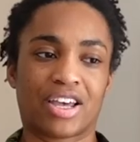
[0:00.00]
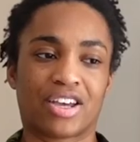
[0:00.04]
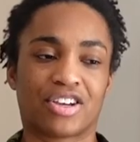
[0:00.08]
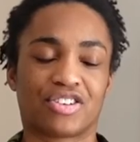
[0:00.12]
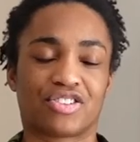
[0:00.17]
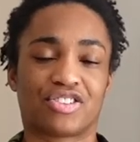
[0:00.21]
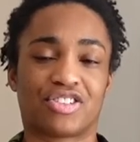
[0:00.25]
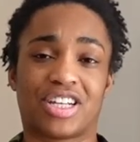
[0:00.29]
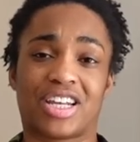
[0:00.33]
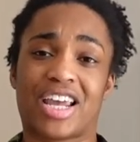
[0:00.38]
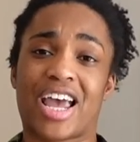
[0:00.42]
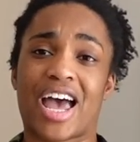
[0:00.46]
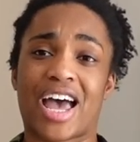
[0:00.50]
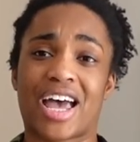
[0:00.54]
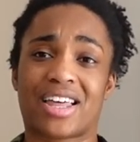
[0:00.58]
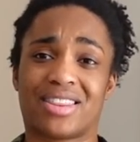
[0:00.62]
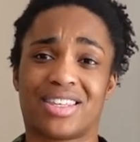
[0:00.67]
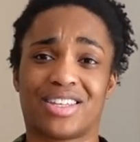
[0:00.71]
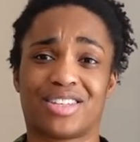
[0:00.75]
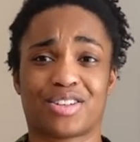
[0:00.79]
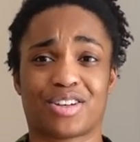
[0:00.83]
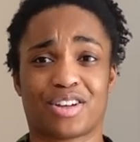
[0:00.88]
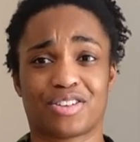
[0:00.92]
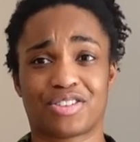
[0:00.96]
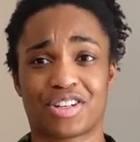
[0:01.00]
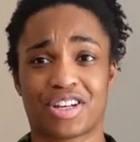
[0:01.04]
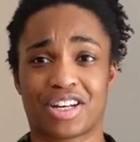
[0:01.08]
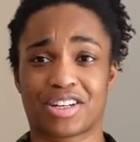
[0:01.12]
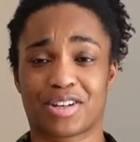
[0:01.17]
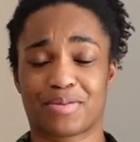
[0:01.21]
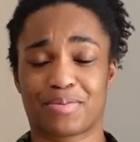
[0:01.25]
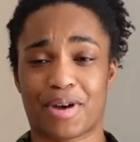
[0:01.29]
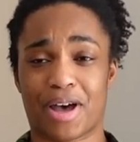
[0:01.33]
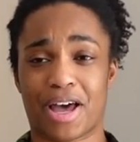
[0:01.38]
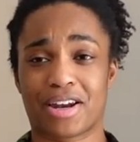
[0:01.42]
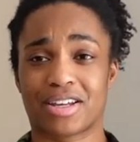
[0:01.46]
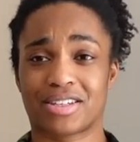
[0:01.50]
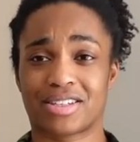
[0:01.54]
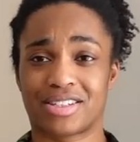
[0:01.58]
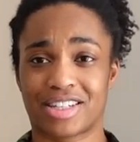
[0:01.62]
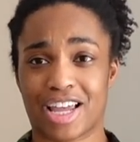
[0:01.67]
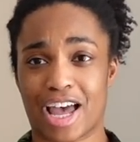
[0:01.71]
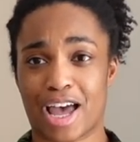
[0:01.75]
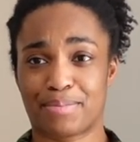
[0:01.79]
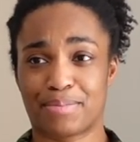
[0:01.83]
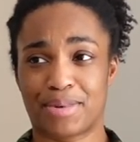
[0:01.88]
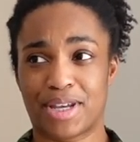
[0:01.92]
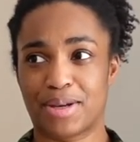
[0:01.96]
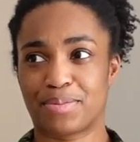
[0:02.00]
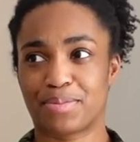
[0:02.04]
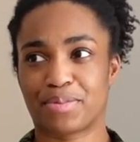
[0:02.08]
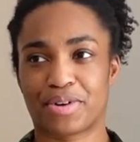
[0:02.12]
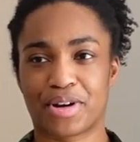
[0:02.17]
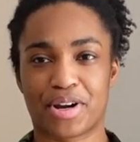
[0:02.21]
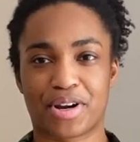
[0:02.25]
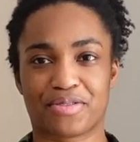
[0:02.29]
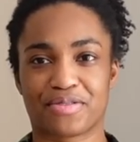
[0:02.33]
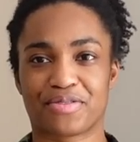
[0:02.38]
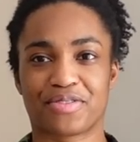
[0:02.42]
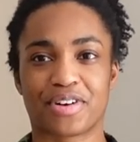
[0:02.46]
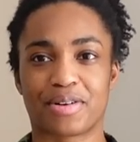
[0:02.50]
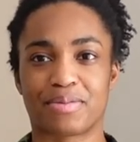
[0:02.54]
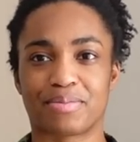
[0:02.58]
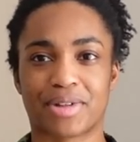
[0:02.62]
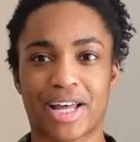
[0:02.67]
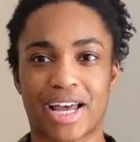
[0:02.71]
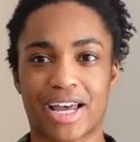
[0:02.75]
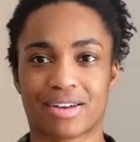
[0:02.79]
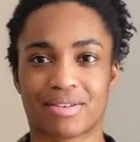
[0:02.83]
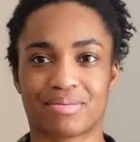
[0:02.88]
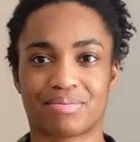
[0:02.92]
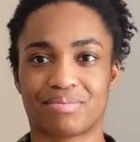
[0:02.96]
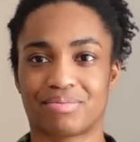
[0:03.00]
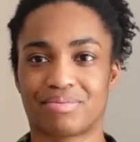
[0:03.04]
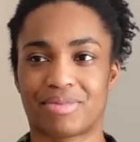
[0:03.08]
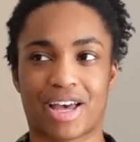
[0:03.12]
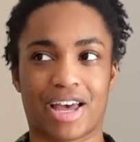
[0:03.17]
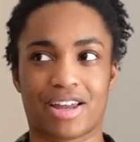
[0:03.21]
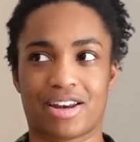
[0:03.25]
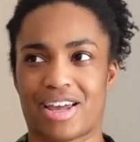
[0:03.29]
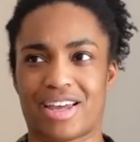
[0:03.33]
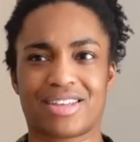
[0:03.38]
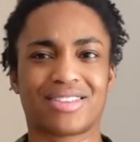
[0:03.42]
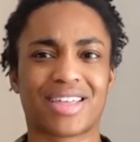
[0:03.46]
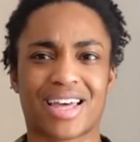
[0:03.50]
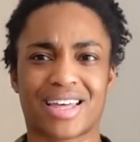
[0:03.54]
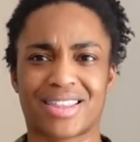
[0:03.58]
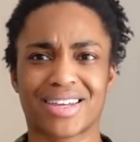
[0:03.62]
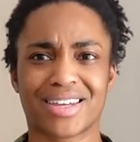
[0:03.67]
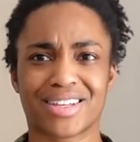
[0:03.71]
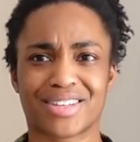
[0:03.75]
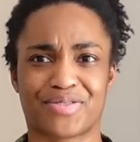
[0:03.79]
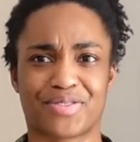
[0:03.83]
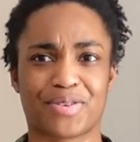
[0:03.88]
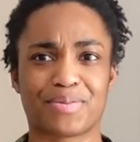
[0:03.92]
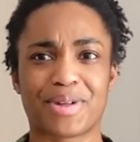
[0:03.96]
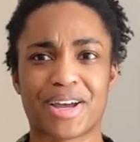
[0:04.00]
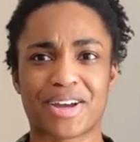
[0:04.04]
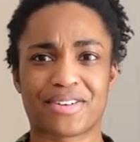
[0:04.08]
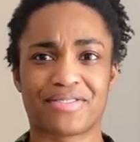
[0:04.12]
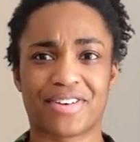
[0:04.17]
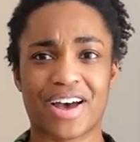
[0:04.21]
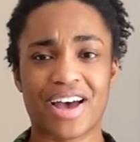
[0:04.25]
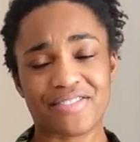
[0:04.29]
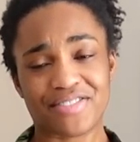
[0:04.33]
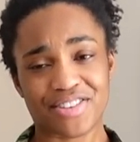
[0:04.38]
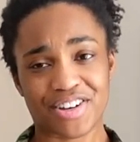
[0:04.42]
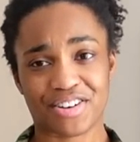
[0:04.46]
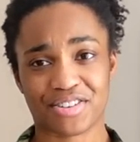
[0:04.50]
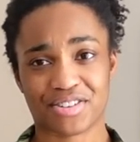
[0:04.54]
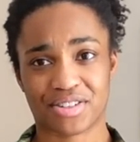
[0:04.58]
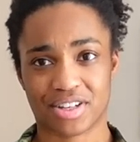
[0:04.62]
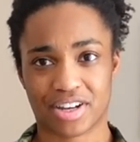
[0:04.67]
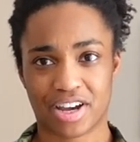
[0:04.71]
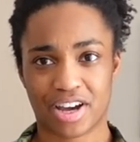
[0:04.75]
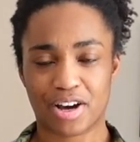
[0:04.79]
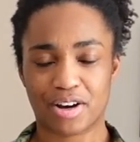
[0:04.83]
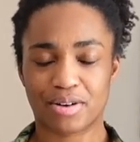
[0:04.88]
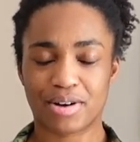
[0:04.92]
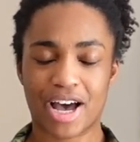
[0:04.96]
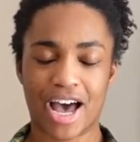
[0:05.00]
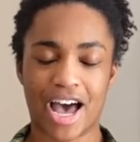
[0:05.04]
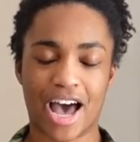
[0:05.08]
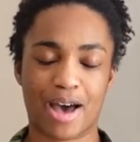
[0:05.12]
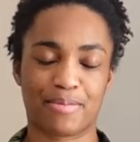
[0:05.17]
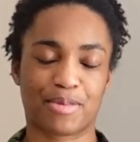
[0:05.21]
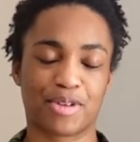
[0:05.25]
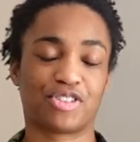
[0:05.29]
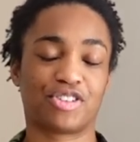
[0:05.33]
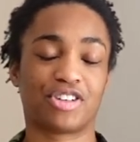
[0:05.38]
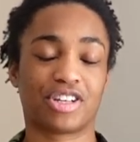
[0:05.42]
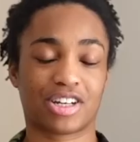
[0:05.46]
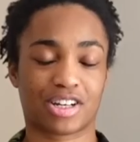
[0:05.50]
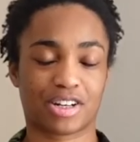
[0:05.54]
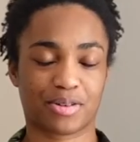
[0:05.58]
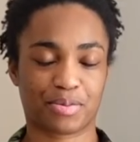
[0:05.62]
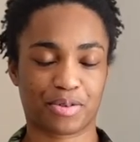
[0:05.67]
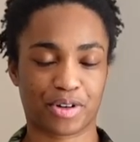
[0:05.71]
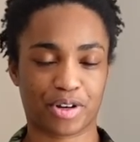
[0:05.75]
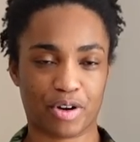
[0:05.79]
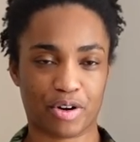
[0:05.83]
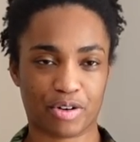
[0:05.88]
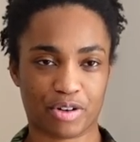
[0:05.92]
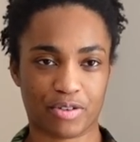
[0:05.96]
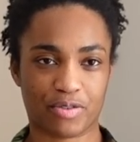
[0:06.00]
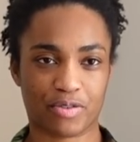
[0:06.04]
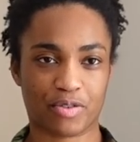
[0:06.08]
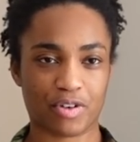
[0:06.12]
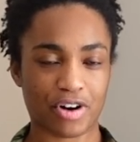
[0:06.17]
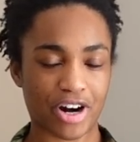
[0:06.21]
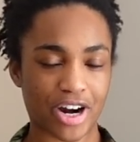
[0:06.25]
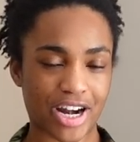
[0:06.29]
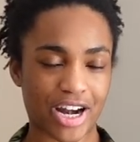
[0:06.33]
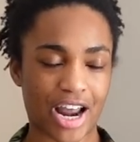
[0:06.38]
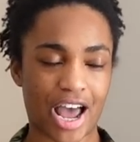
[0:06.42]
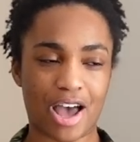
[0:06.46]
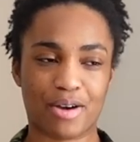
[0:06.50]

she had the Dolce and Gabbana Snap Pea print from like I, I think it's from like five years ago, um, and she did a pre-order for it.